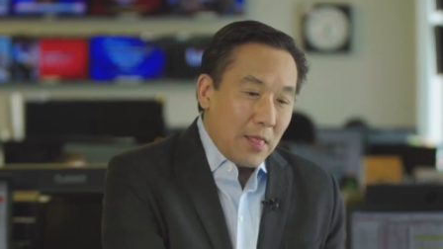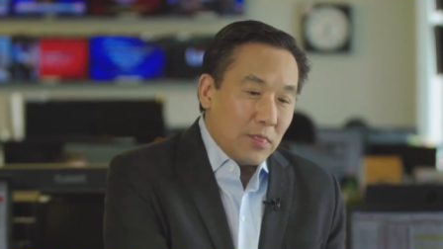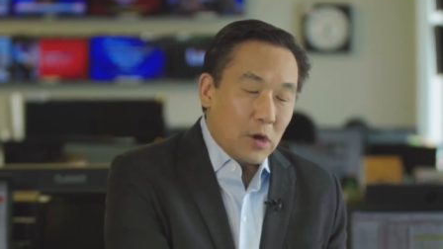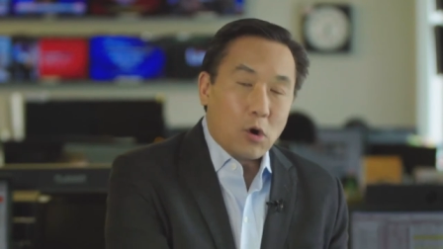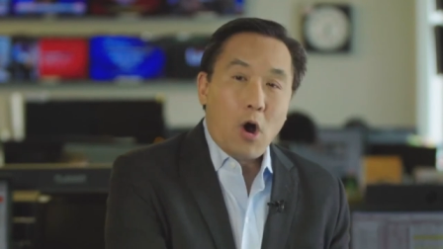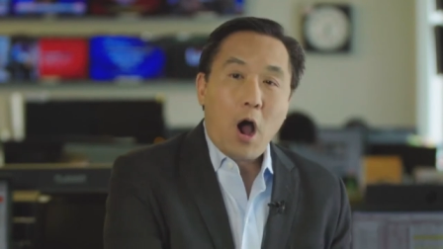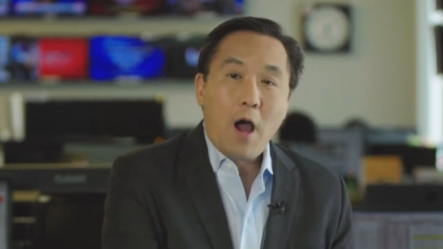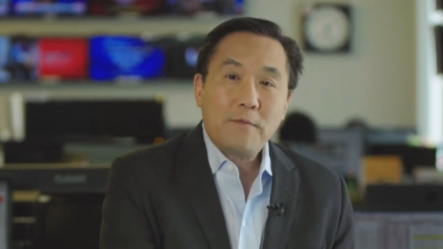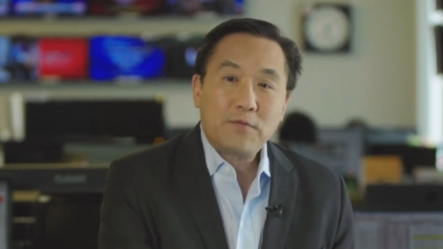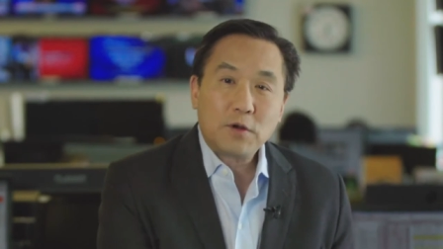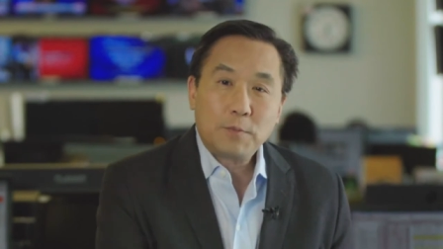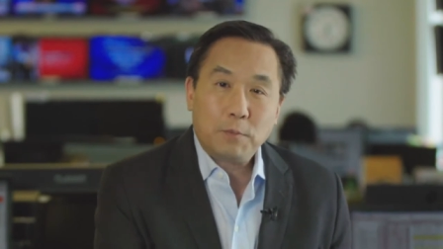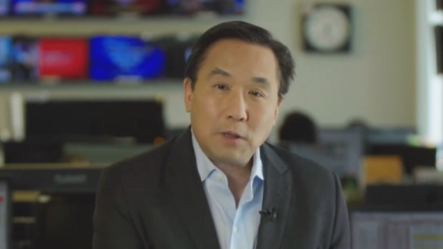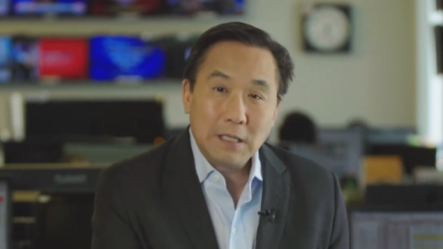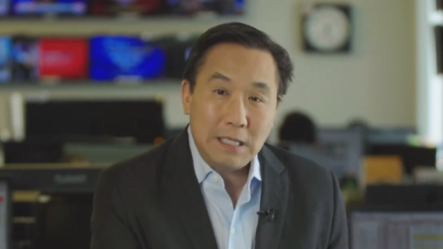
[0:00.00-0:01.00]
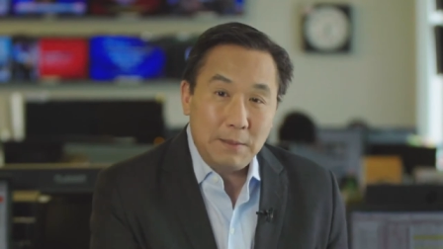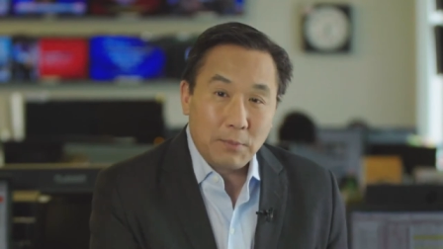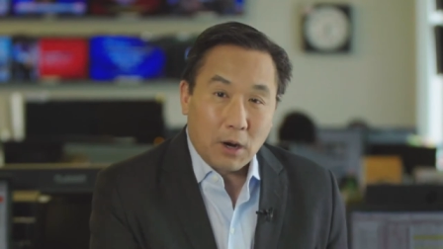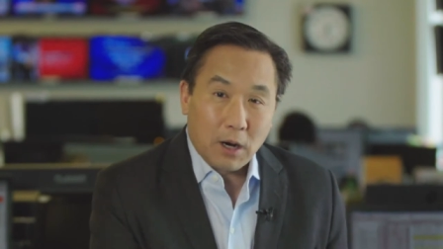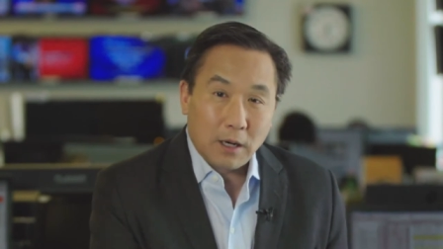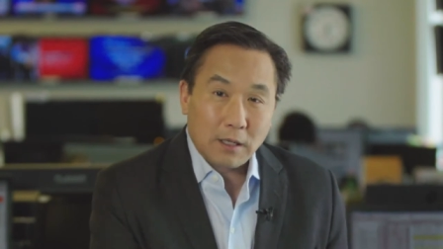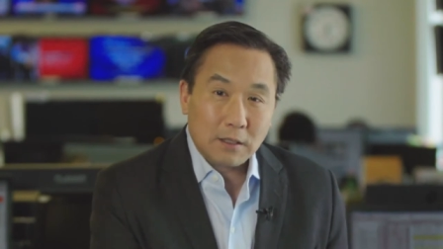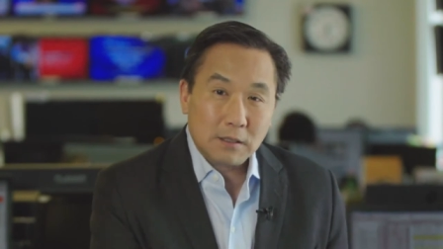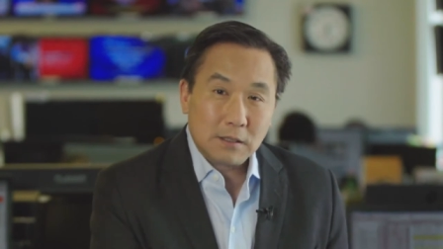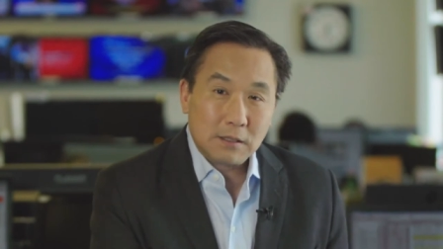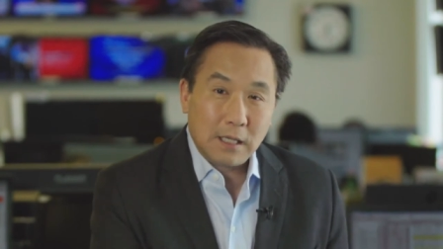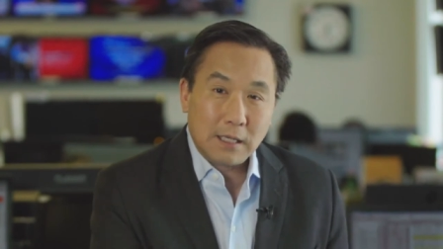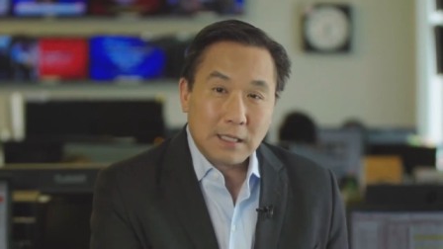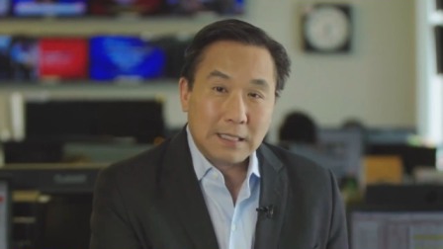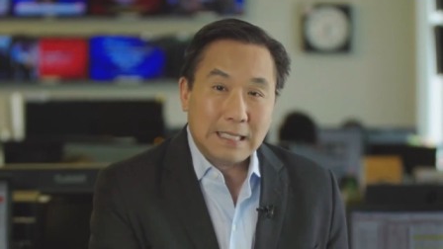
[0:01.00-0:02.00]
They're offered plea bargains.
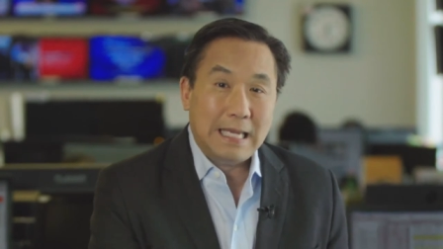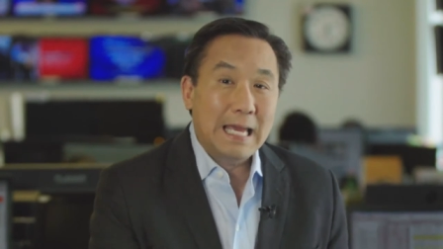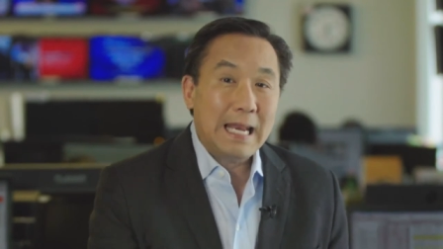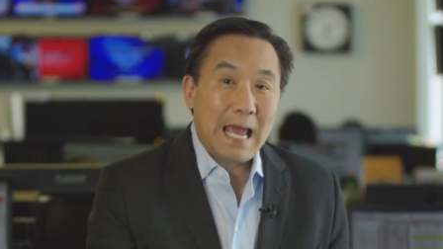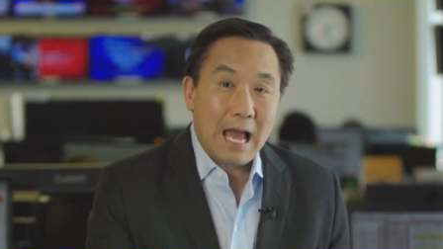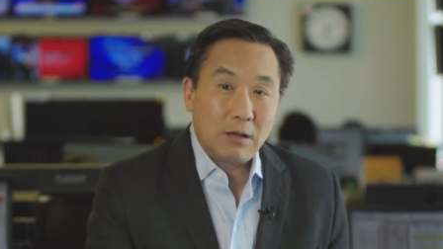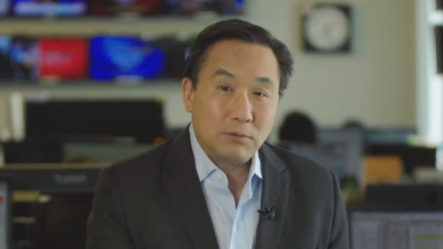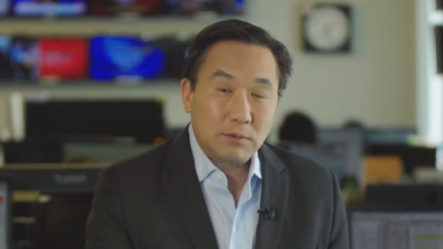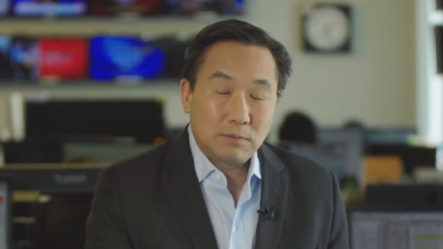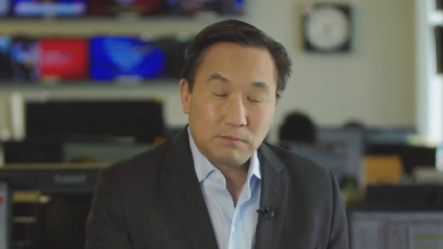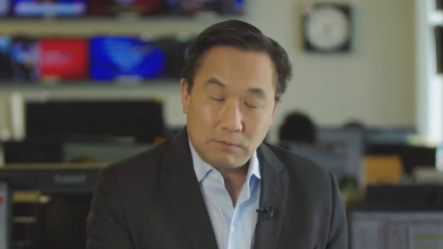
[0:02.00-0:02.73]
They could get out